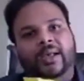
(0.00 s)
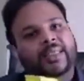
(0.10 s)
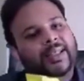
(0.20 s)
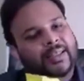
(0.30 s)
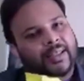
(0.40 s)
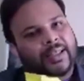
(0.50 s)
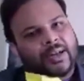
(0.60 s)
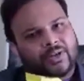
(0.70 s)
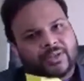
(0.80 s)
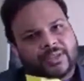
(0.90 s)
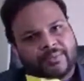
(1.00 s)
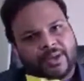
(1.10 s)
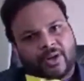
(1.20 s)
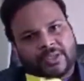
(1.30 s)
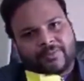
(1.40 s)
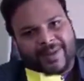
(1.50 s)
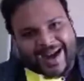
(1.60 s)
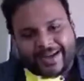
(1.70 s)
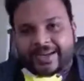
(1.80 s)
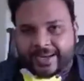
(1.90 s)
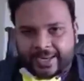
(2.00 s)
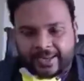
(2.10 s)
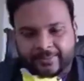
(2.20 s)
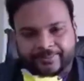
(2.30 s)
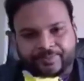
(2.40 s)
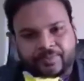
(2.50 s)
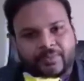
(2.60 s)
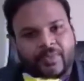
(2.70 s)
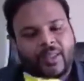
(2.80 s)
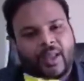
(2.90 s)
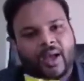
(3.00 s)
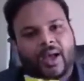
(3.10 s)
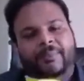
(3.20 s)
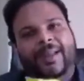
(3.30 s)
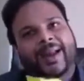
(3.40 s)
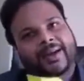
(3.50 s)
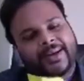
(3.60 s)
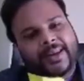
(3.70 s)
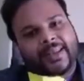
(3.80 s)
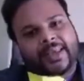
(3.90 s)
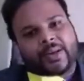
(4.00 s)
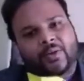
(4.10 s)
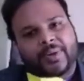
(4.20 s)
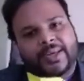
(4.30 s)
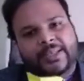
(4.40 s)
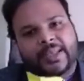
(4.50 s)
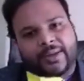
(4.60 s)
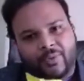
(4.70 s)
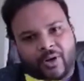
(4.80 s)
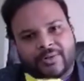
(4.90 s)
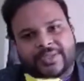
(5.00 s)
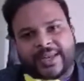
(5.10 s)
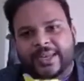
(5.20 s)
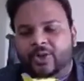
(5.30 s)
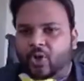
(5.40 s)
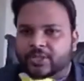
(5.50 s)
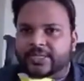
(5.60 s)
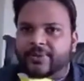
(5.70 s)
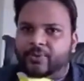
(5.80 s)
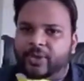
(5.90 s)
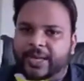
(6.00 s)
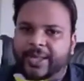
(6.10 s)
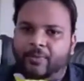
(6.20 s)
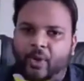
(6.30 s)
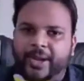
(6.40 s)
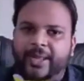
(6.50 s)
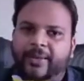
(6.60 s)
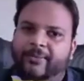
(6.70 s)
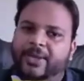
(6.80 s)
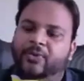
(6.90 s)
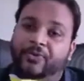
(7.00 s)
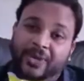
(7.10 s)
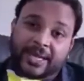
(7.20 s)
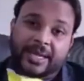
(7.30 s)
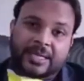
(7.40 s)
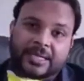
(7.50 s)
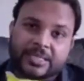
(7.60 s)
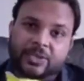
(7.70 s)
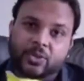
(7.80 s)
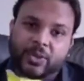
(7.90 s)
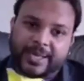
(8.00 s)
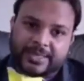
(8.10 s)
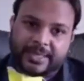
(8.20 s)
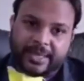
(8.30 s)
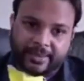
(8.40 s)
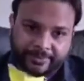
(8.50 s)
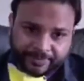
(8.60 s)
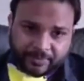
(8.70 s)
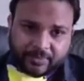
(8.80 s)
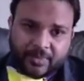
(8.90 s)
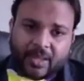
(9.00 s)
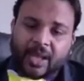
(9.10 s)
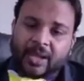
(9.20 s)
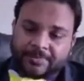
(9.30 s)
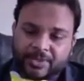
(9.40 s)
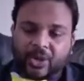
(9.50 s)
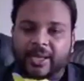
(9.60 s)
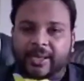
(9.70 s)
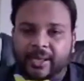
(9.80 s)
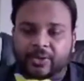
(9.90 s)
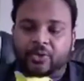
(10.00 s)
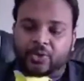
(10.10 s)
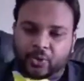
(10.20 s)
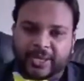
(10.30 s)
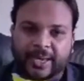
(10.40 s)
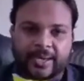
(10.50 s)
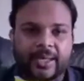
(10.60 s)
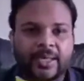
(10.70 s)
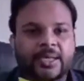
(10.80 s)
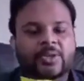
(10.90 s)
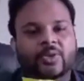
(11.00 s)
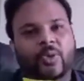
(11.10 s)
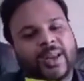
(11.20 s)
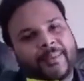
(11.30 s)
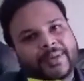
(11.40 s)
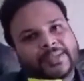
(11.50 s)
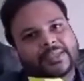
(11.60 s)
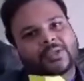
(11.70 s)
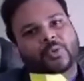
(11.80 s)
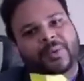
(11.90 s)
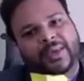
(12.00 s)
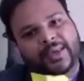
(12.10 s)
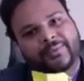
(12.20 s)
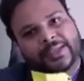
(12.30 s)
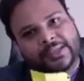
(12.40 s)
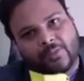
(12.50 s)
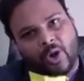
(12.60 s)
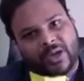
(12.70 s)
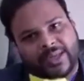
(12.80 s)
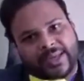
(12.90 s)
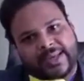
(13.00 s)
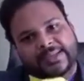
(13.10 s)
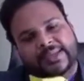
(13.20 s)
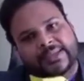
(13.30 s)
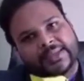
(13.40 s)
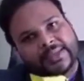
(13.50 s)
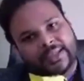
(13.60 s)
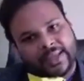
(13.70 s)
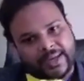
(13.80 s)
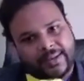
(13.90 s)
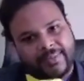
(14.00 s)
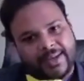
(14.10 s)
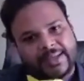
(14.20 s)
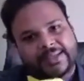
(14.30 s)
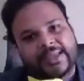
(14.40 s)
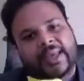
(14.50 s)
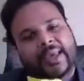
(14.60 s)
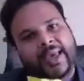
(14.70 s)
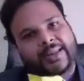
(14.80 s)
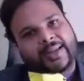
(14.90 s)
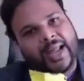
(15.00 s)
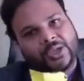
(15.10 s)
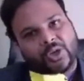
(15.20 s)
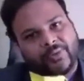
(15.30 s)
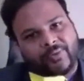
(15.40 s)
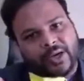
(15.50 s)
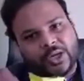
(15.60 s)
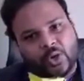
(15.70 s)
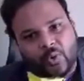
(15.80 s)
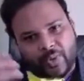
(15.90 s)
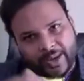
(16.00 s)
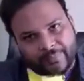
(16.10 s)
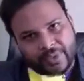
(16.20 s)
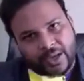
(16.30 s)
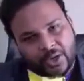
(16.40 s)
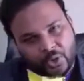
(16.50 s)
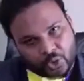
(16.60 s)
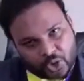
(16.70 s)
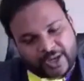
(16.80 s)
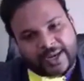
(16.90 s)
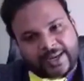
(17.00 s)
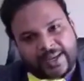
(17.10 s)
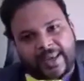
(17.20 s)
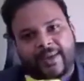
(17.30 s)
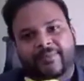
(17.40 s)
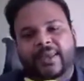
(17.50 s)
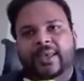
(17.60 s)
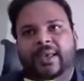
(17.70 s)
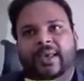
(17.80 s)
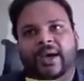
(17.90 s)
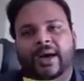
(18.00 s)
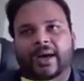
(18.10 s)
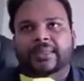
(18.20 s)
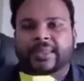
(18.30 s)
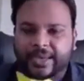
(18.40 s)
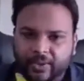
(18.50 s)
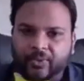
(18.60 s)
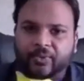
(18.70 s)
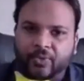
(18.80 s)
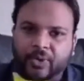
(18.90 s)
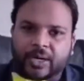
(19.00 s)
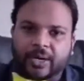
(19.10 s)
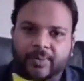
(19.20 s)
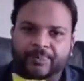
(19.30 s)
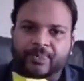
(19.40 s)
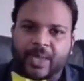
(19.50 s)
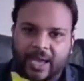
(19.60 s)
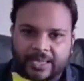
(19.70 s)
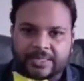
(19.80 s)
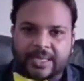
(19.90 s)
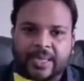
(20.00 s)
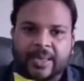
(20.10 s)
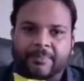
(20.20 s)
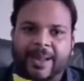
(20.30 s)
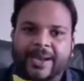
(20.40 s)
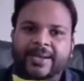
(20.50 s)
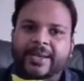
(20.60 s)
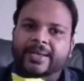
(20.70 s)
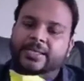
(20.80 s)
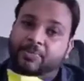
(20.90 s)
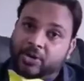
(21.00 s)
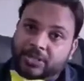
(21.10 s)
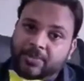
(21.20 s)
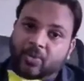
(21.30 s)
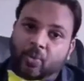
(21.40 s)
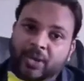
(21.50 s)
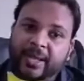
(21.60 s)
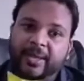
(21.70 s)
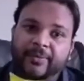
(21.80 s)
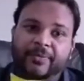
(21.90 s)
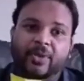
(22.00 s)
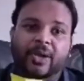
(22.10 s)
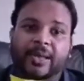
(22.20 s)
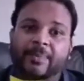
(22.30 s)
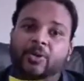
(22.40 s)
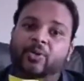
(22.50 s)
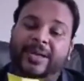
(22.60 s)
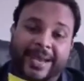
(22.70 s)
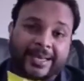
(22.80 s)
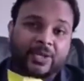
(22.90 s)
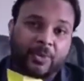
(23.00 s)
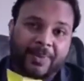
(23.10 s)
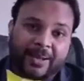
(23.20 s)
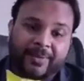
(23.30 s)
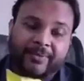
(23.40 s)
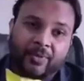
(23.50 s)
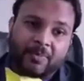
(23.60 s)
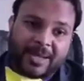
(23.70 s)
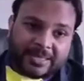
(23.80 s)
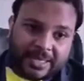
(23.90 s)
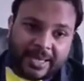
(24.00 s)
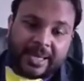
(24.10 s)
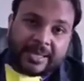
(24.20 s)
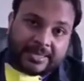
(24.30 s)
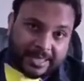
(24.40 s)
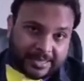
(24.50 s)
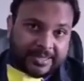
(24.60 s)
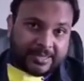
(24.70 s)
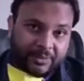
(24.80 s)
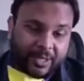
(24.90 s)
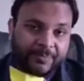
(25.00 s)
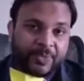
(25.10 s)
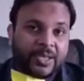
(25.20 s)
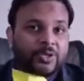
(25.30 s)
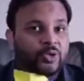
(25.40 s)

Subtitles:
Then there are also something called as bladder training. Bladder training in a way involves training yourself to delay voiding when you feel an urge to to urinate. So what happens is you begin with small delays such as 30 minutes and gradually work your way to urinating every 3 to 4 hours. Bladder training is possible only if you are able to tighten your pelvic floor muscle successfully. So